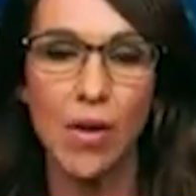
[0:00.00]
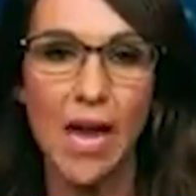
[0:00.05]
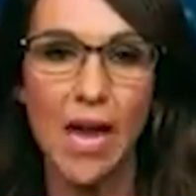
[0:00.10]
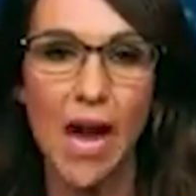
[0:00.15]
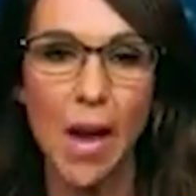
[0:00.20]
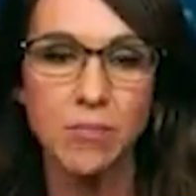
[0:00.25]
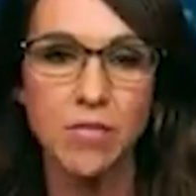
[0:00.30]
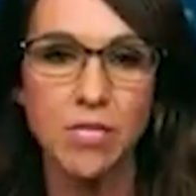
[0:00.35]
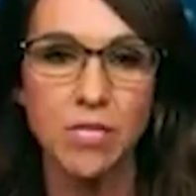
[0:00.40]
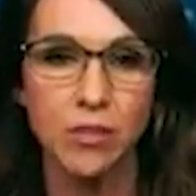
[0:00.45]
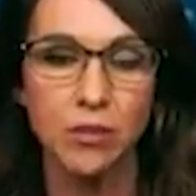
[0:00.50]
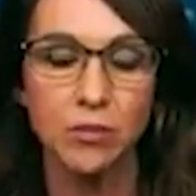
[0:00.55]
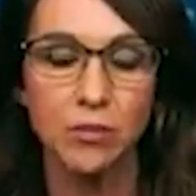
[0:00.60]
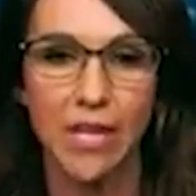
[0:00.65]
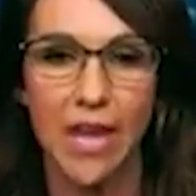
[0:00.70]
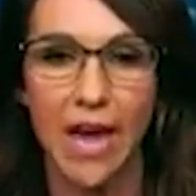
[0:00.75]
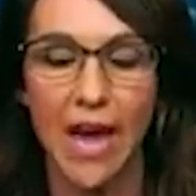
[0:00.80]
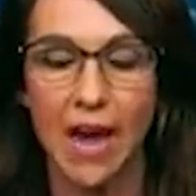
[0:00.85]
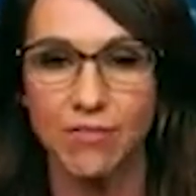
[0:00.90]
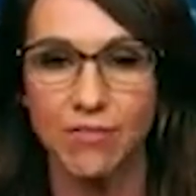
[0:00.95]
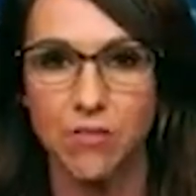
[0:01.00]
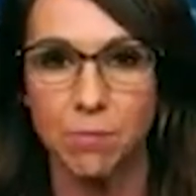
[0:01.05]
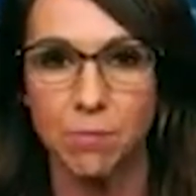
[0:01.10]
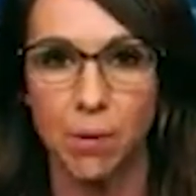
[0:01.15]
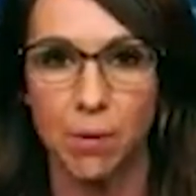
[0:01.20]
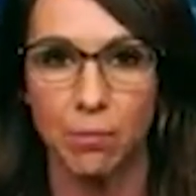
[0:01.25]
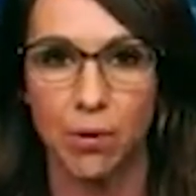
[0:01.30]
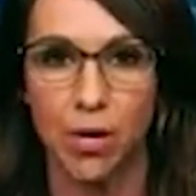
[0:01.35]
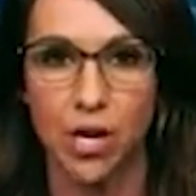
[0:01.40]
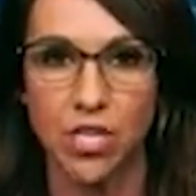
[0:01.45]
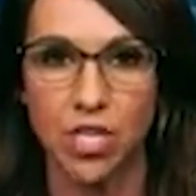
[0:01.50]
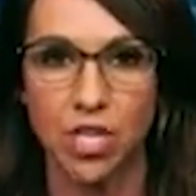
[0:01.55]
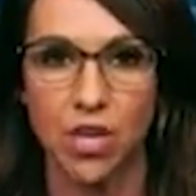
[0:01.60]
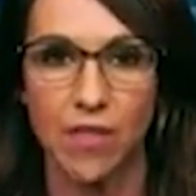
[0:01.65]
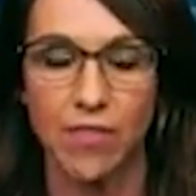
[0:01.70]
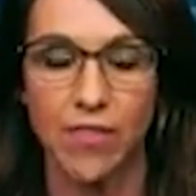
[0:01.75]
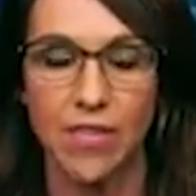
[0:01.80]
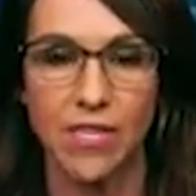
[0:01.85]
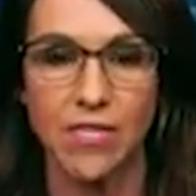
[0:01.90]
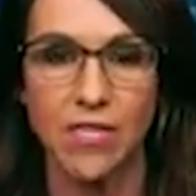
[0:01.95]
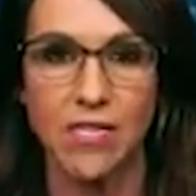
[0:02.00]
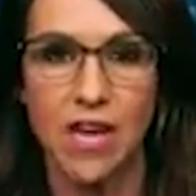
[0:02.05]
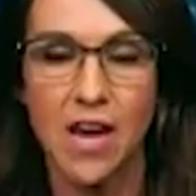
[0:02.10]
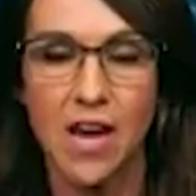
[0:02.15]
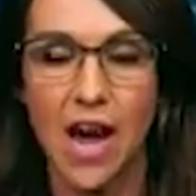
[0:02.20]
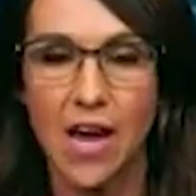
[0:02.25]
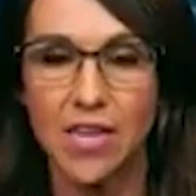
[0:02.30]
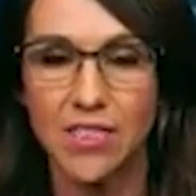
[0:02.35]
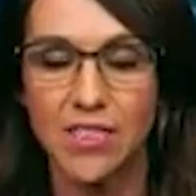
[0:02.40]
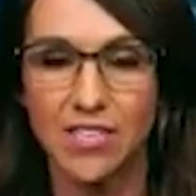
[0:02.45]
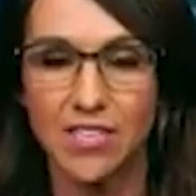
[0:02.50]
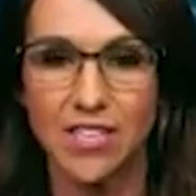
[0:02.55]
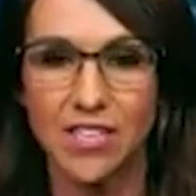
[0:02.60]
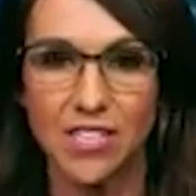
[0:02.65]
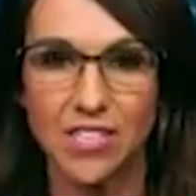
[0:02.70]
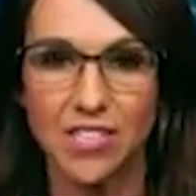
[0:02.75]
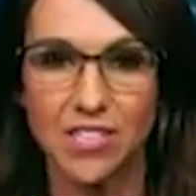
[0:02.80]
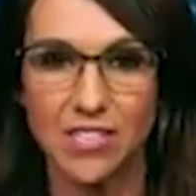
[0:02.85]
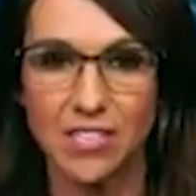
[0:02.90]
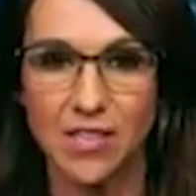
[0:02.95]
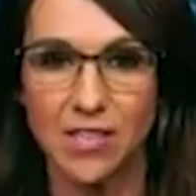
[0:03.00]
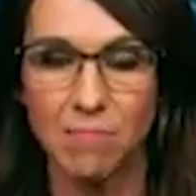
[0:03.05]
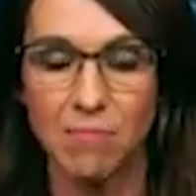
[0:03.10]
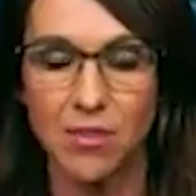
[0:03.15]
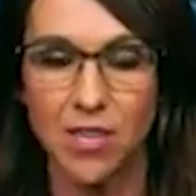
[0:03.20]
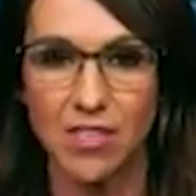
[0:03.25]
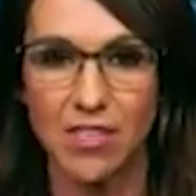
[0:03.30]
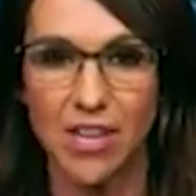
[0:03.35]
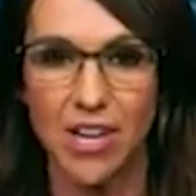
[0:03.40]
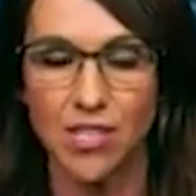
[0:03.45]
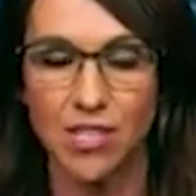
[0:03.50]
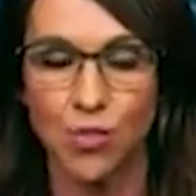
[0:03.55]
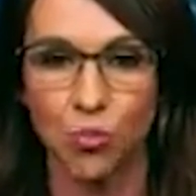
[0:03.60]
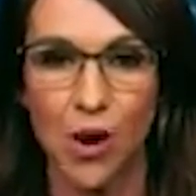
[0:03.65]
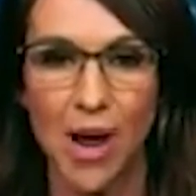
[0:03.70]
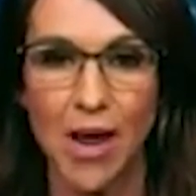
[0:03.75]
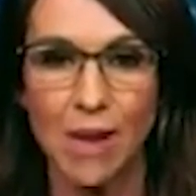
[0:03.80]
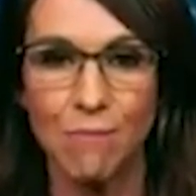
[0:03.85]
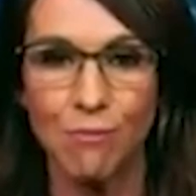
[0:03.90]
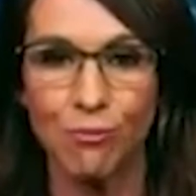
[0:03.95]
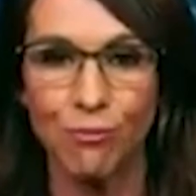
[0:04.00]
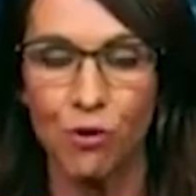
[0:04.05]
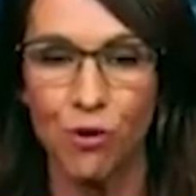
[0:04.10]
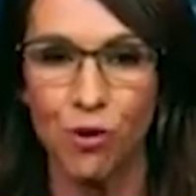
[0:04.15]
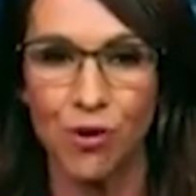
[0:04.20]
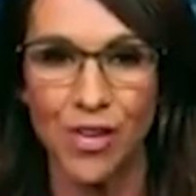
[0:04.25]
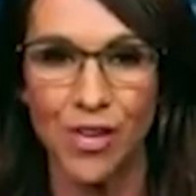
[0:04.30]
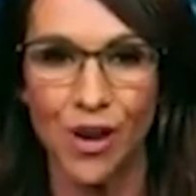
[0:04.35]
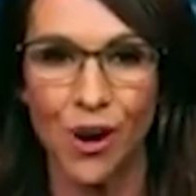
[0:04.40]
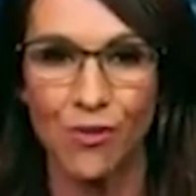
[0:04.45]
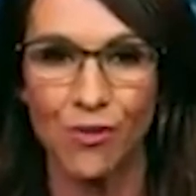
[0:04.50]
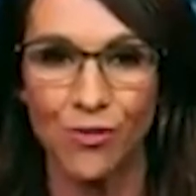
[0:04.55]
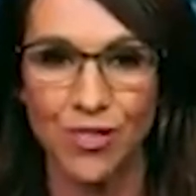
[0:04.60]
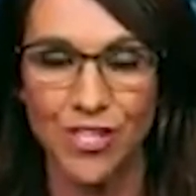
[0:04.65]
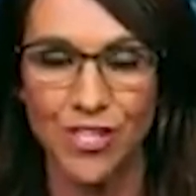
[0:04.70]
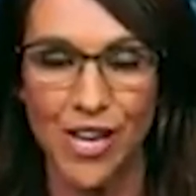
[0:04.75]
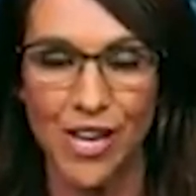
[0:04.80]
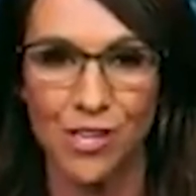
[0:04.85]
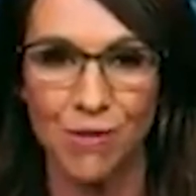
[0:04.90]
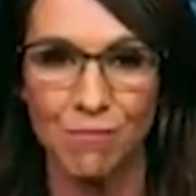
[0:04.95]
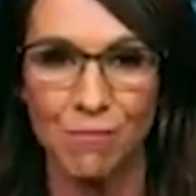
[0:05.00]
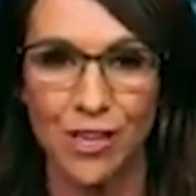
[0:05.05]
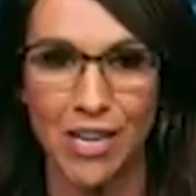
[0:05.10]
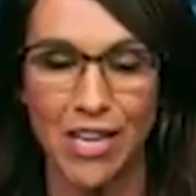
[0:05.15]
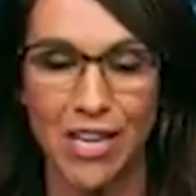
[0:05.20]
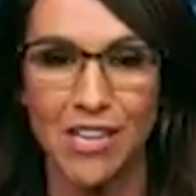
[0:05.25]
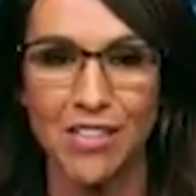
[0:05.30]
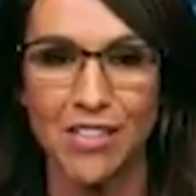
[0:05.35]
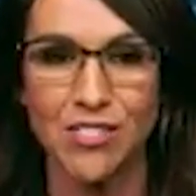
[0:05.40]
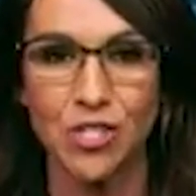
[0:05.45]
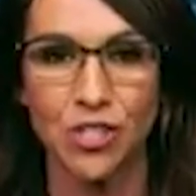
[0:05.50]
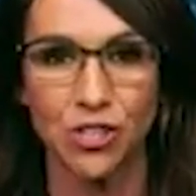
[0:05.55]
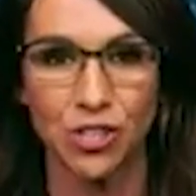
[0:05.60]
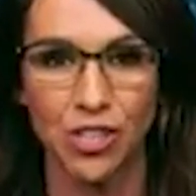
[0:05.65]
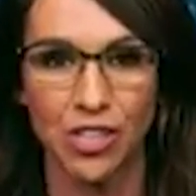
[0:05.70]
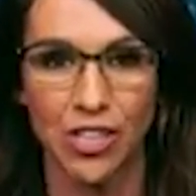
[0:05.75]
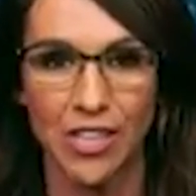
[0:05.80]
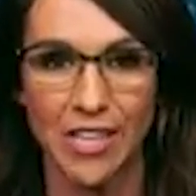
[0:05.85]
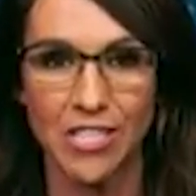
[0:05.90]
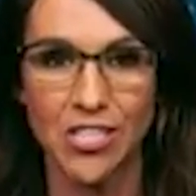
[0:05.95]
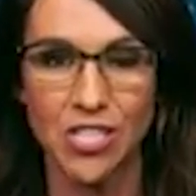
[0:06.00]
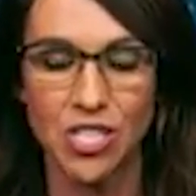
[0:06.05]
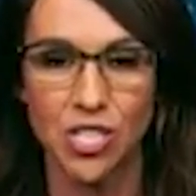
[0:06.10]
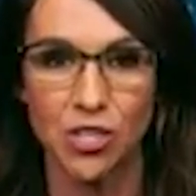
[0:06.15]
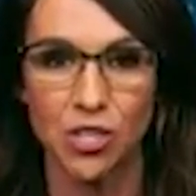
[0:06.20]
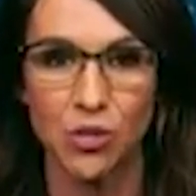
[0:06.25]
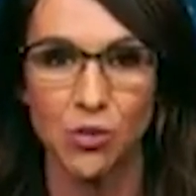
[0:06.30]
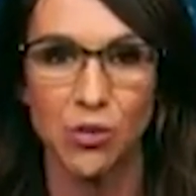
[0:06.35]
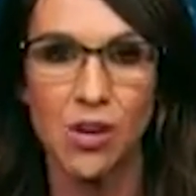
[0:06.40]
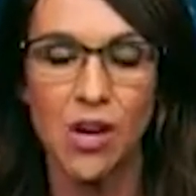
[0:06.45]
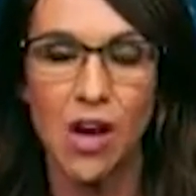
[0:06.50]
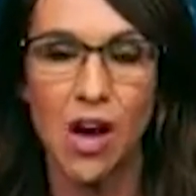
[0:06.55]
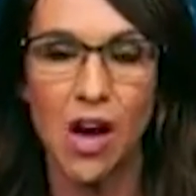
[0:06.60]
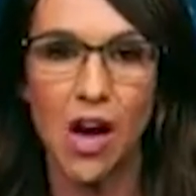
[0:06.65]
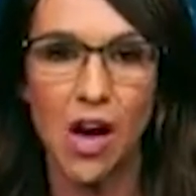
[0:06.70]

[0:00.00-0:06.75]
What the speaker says: we absolutely have to put pressure on this. I think that this is something that is ripe for the Oversight Committee to look into.